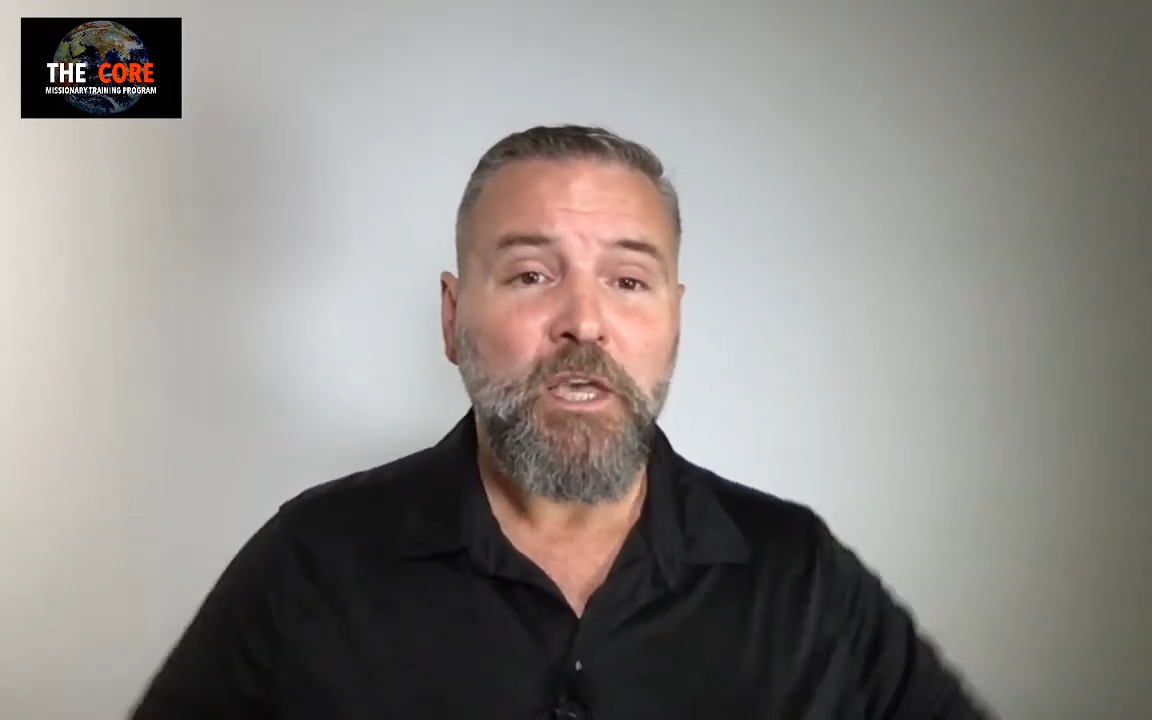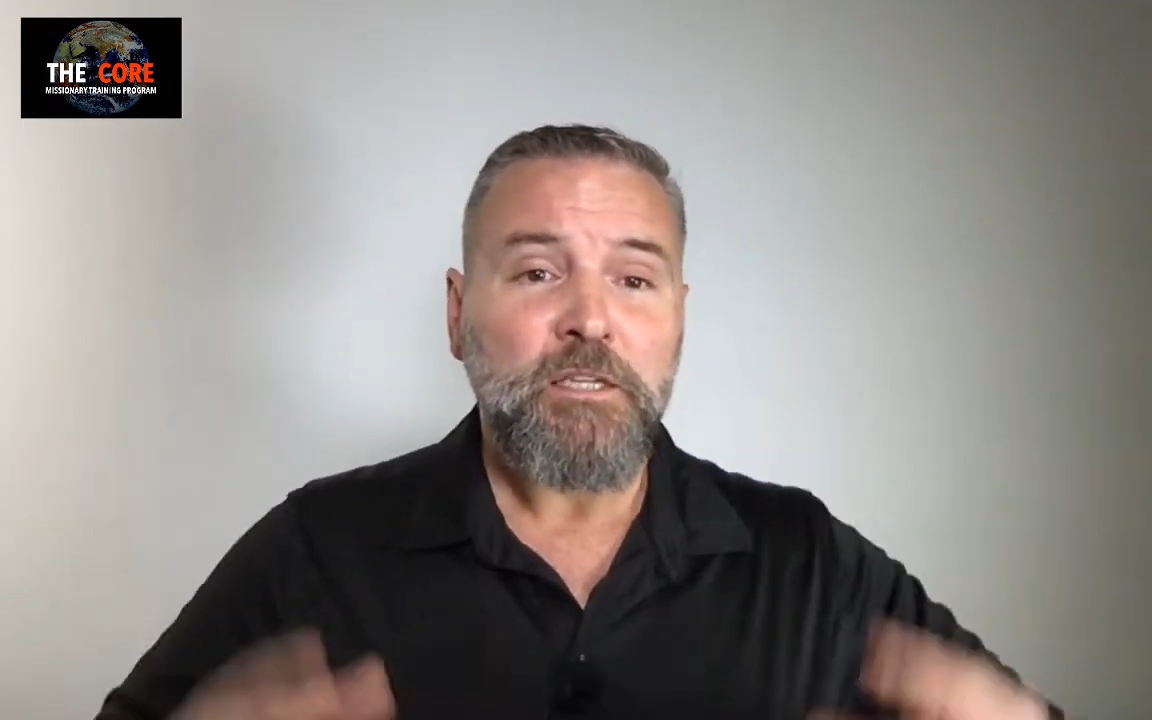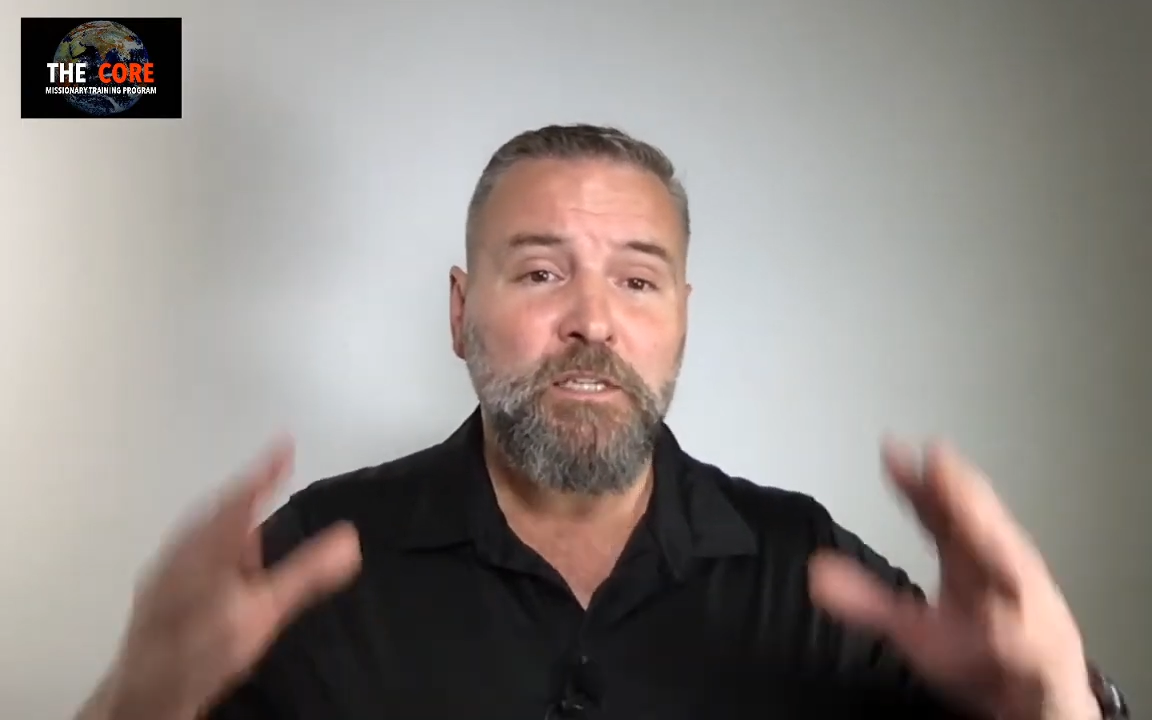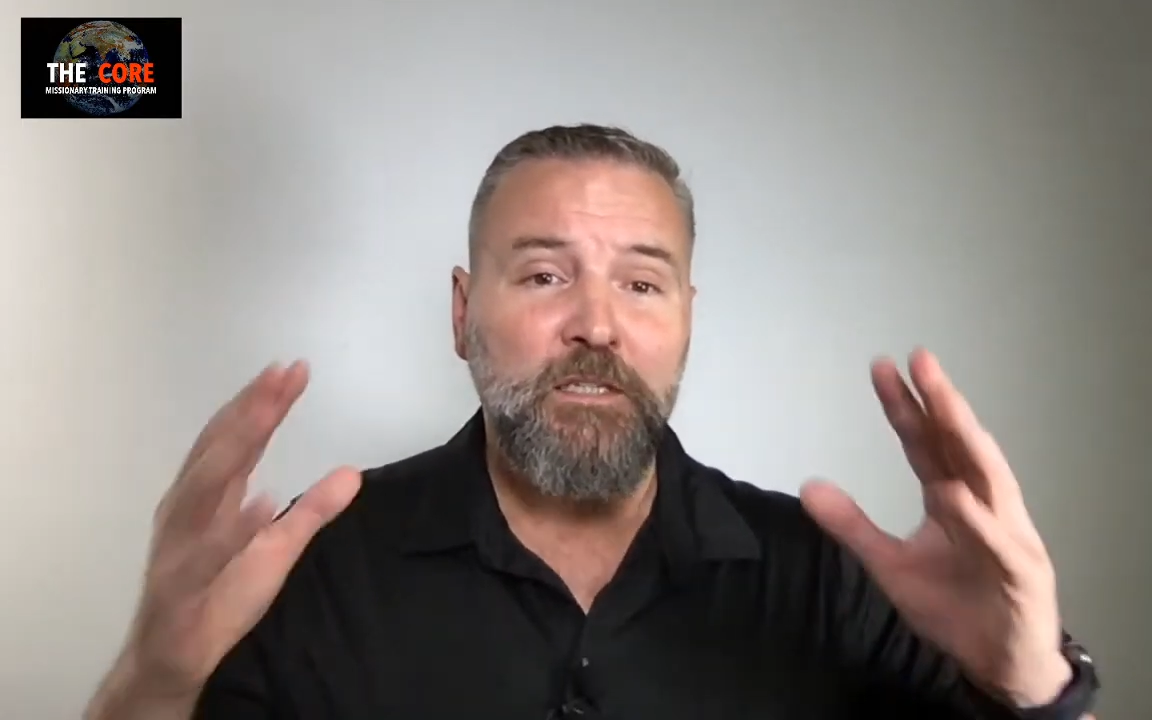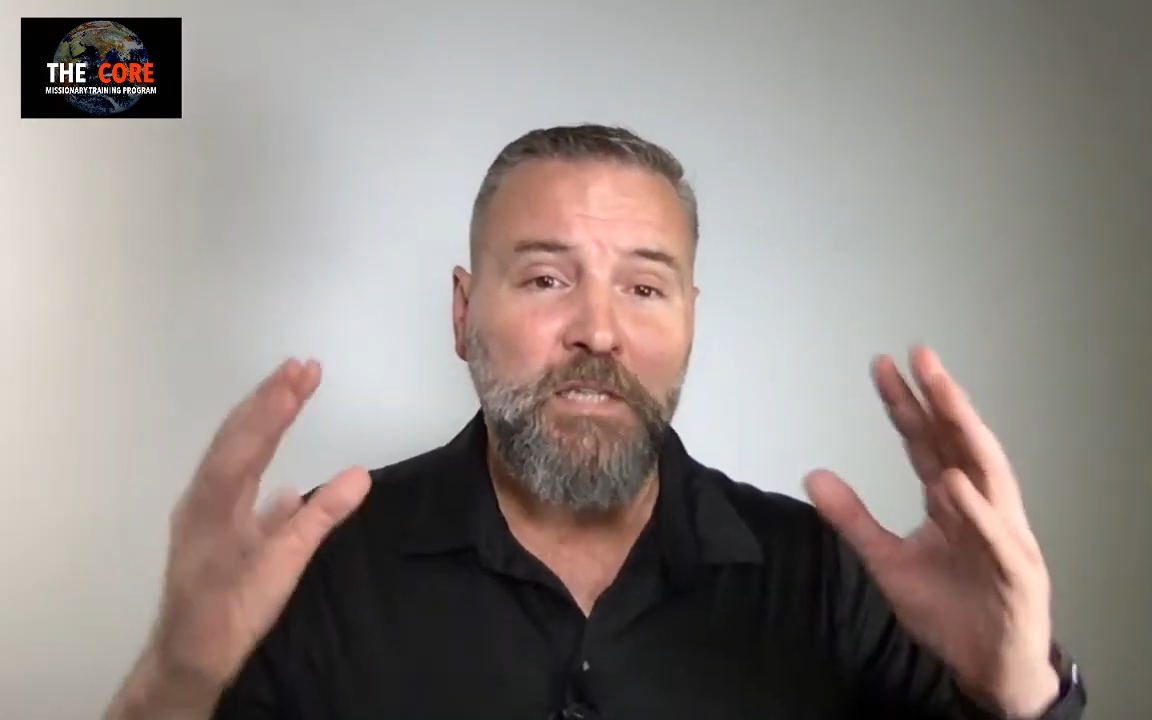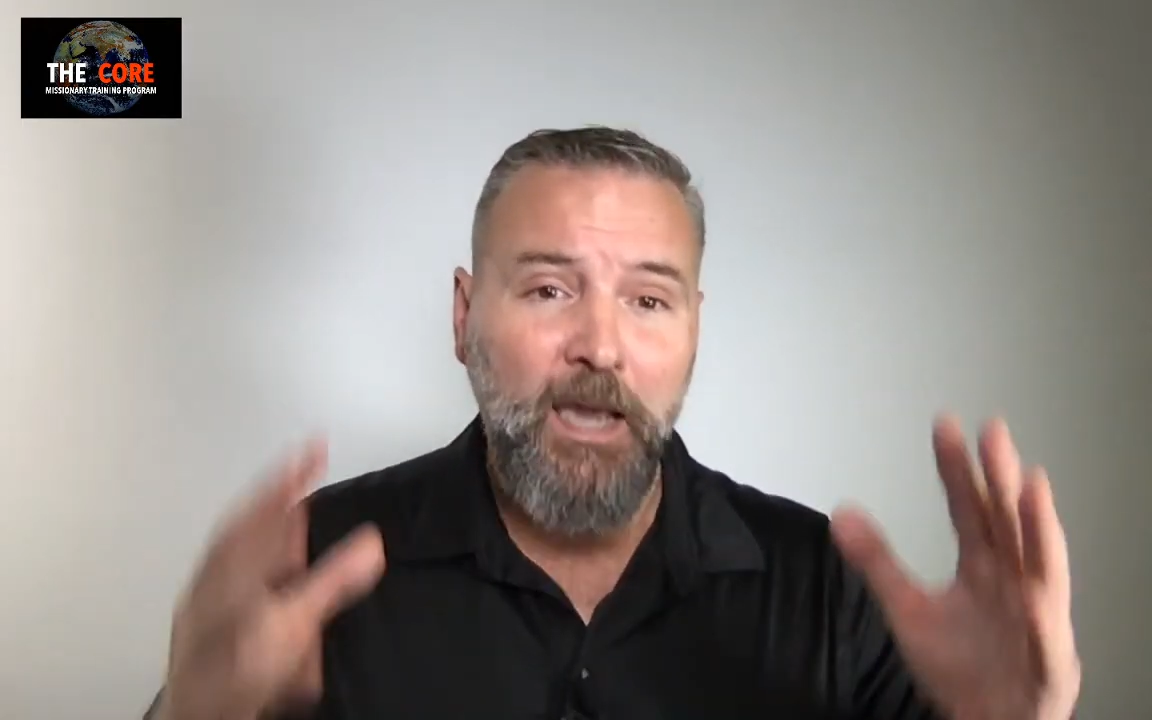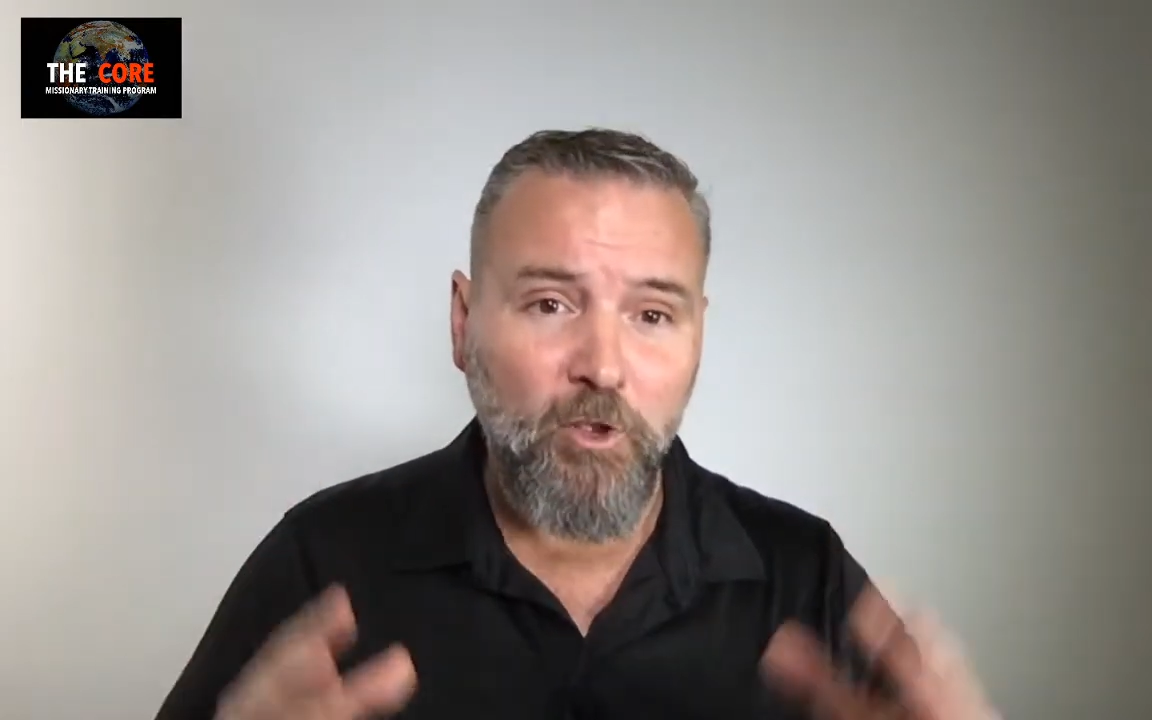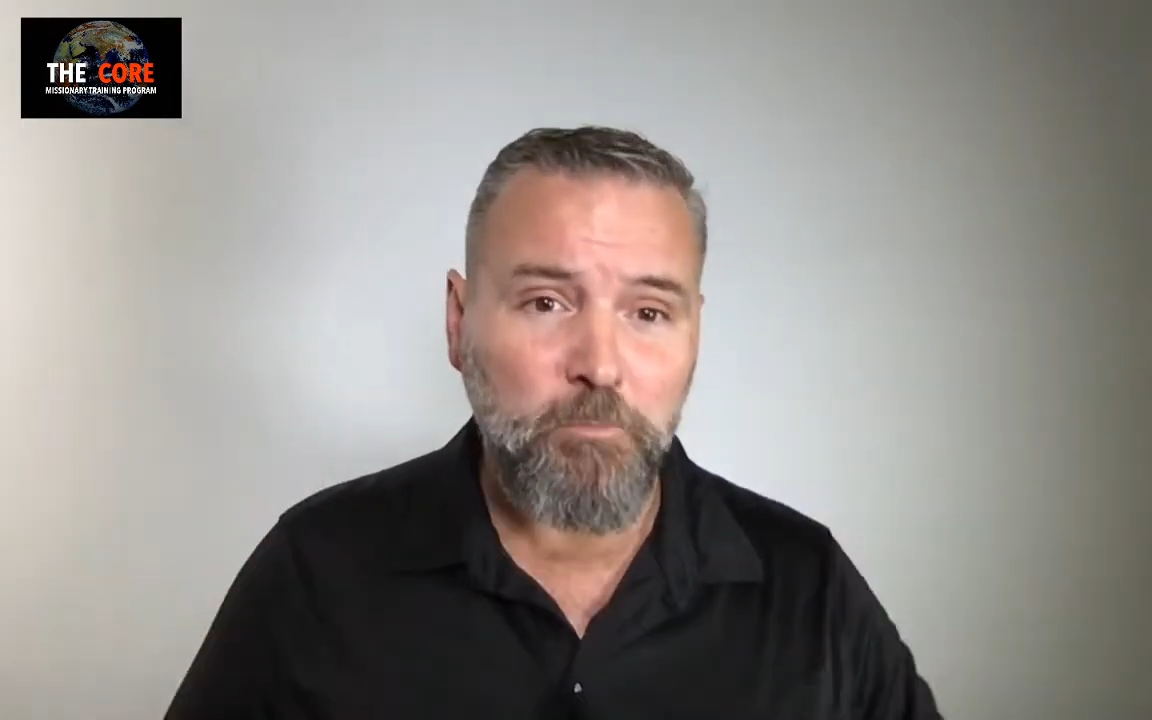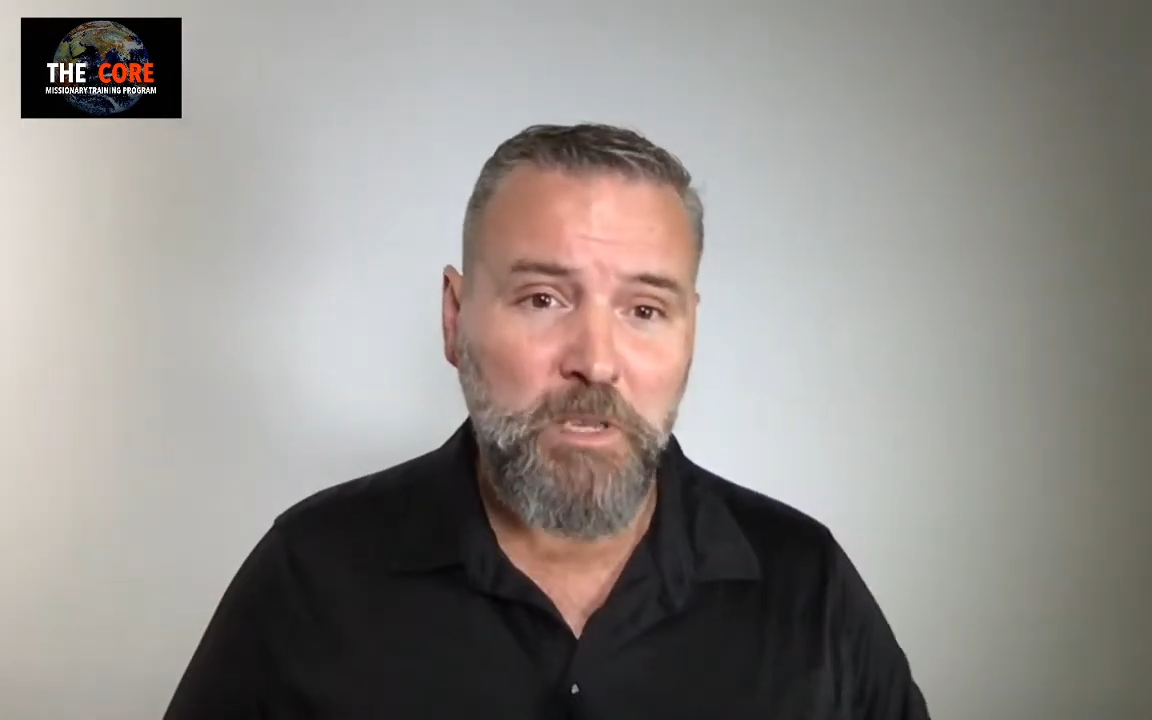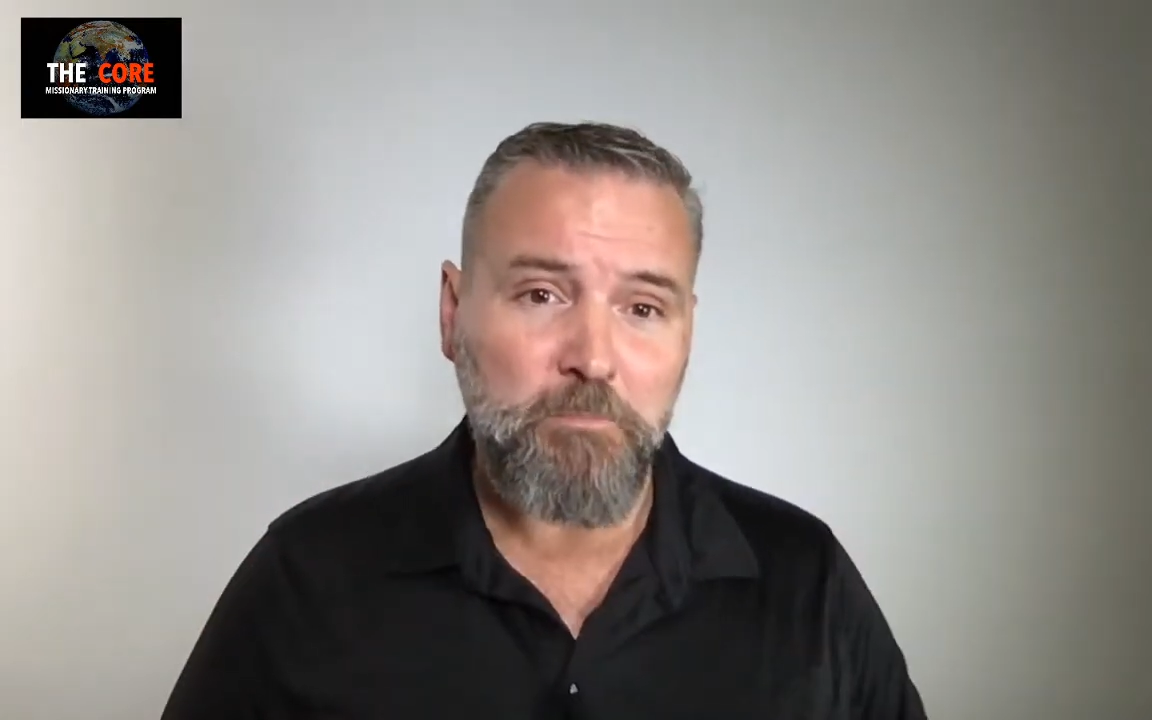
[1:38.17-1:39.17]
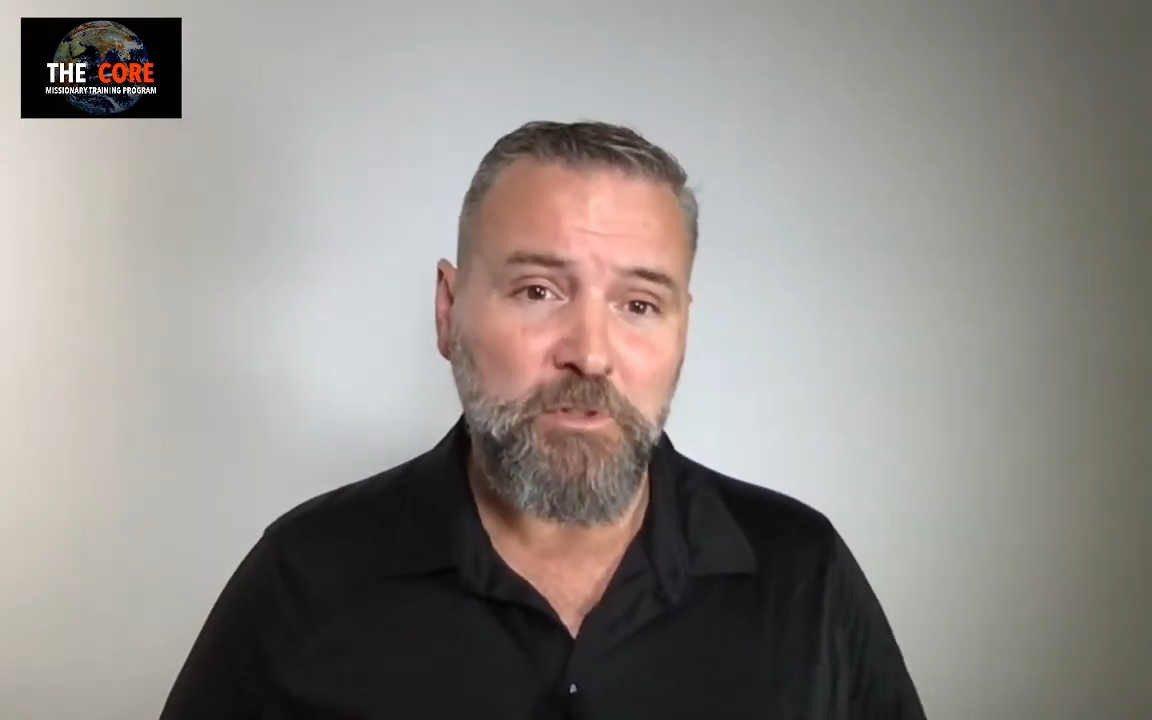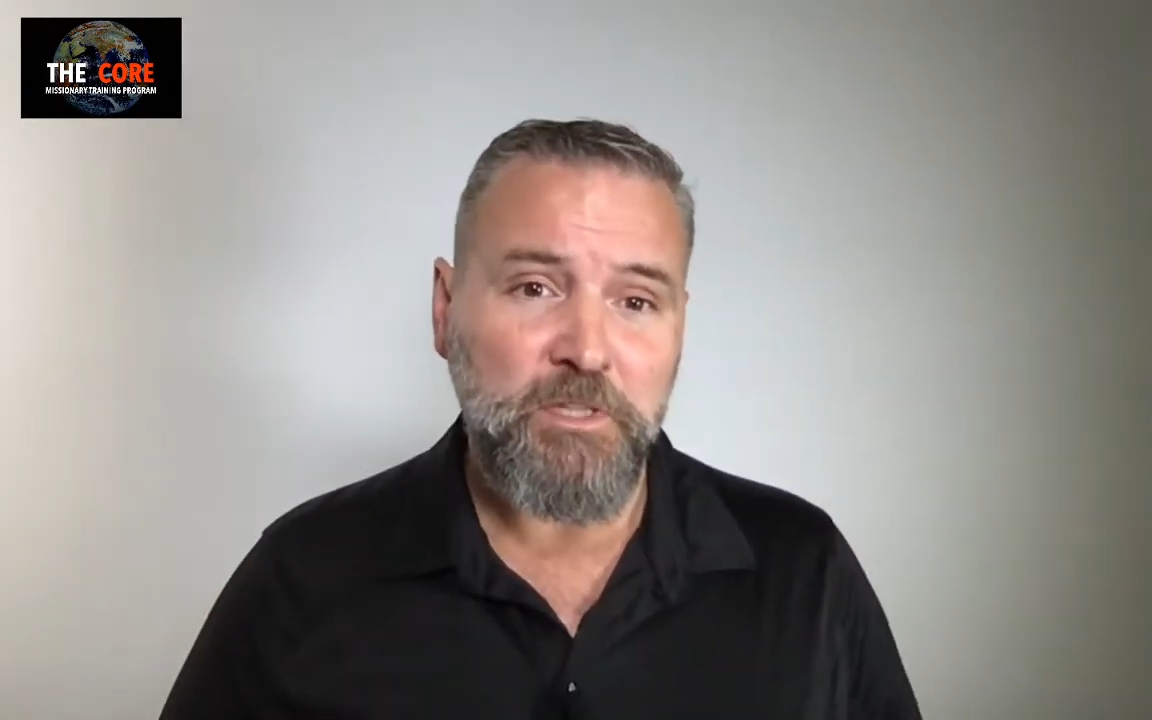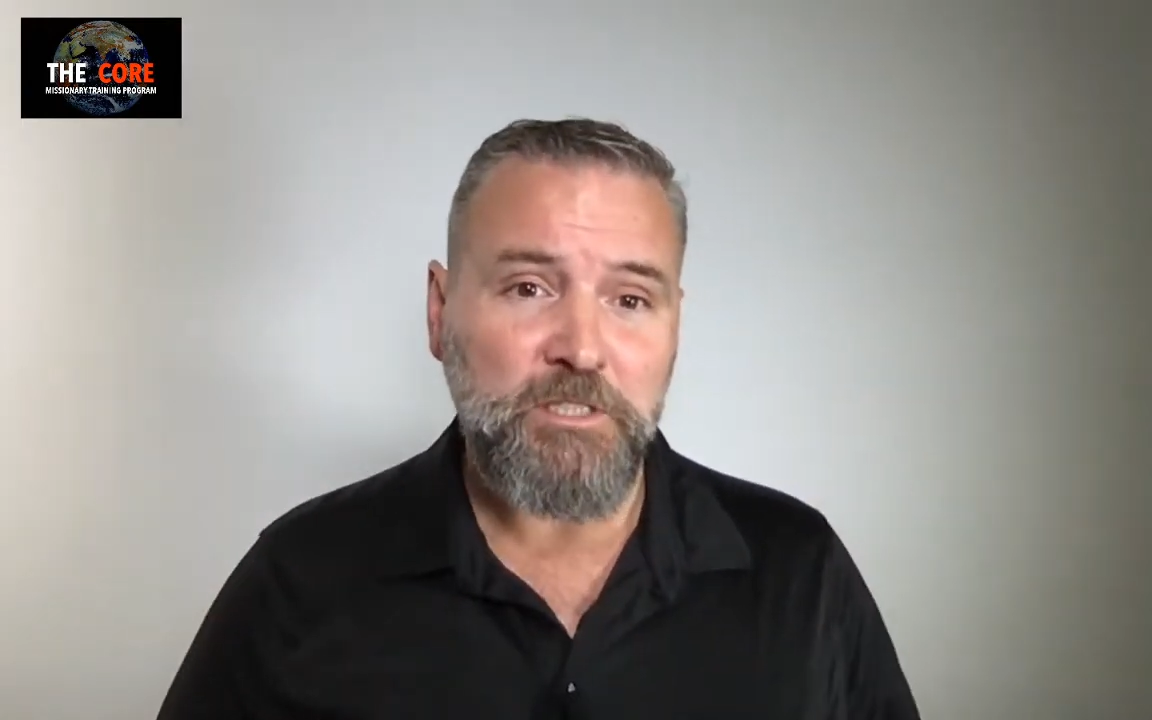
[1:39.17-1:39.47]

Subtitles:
to tell people that